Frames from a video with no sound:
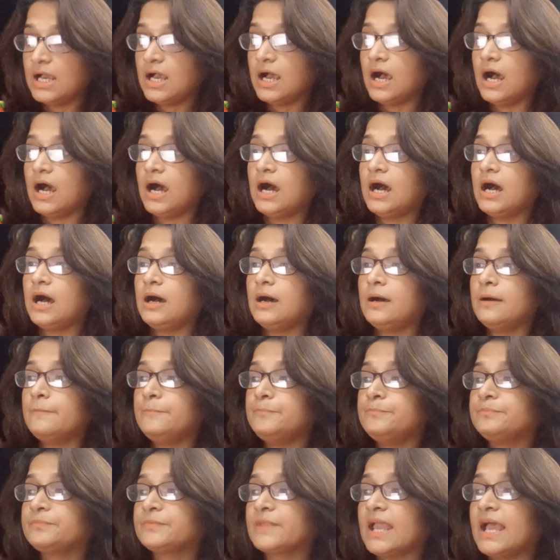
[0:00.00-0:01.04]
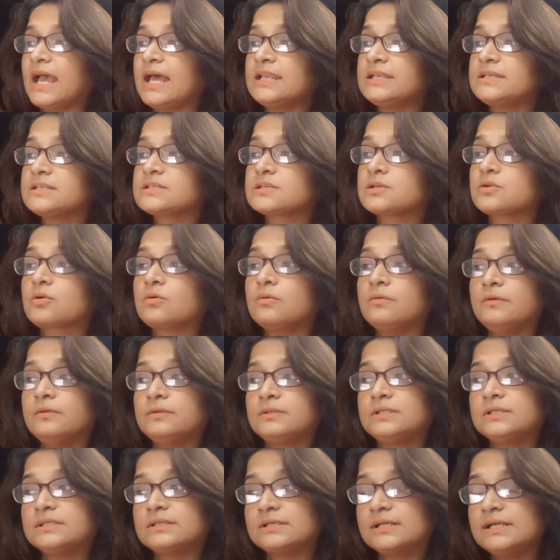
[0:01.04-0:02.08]
And
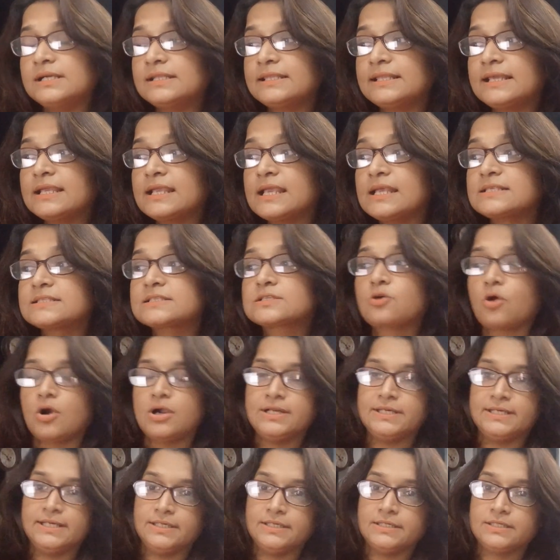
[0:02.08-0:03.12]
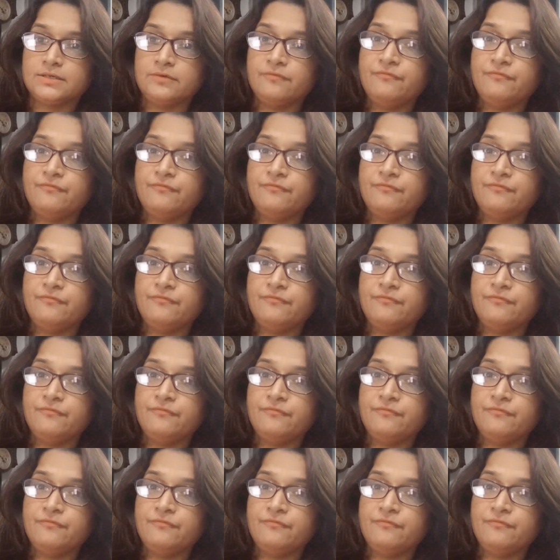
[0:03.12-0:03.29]
the third thing is content.